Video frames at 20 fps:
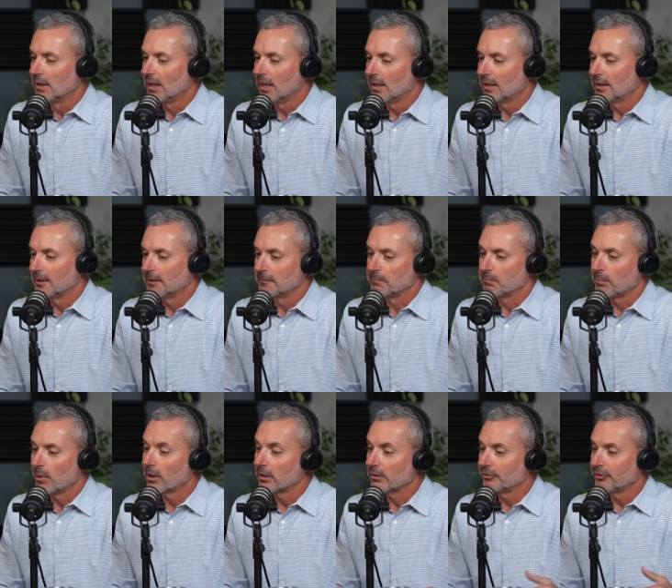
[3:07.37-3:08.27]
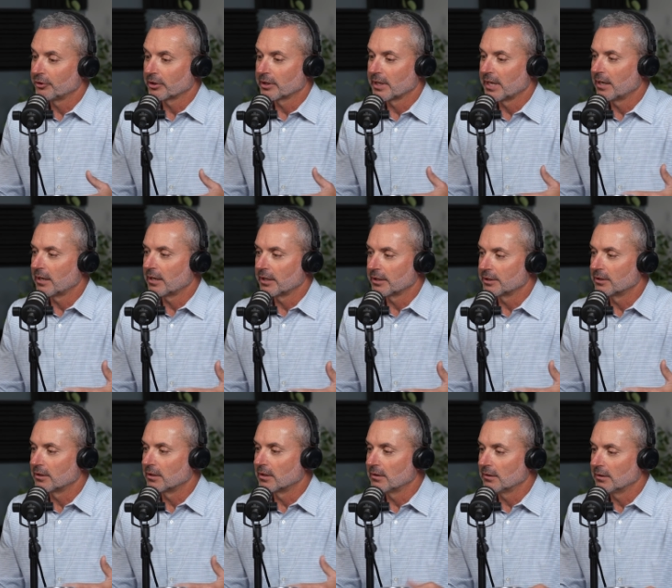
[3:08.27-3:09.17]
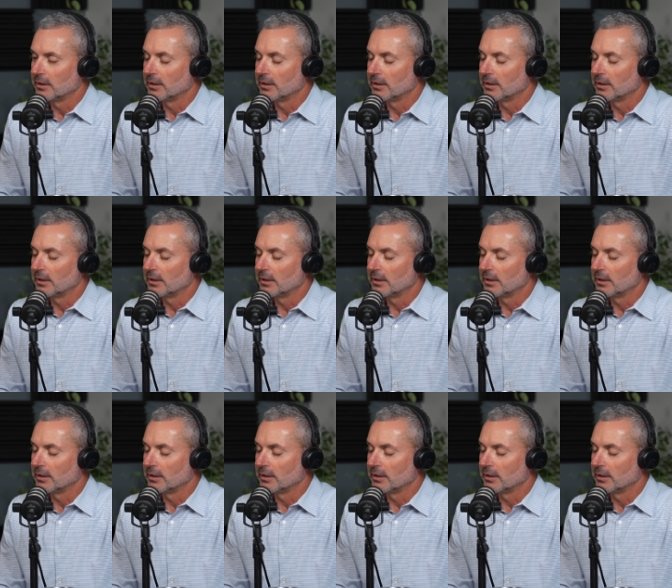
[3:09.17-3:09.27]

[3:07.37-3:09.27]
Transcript: uh, part of your character.